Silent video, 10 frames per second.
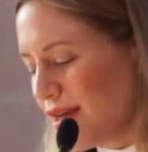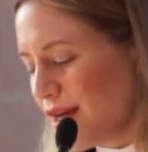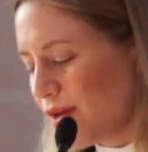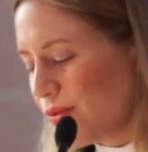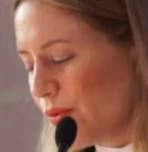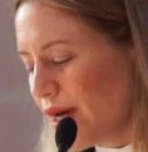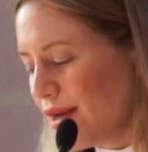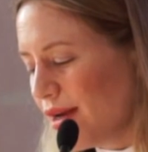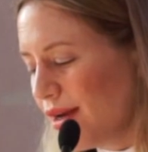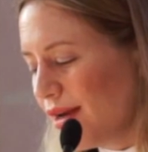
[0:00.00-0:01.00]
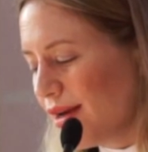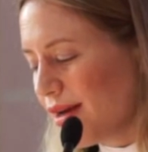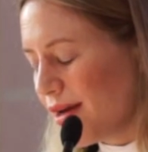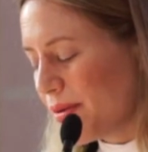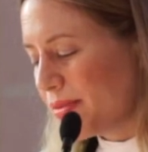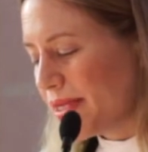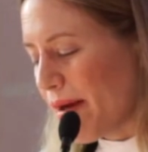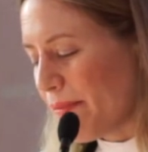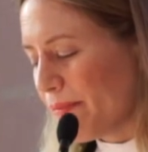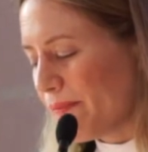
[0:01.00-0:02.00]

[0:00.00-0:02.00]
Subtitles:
and what comes up.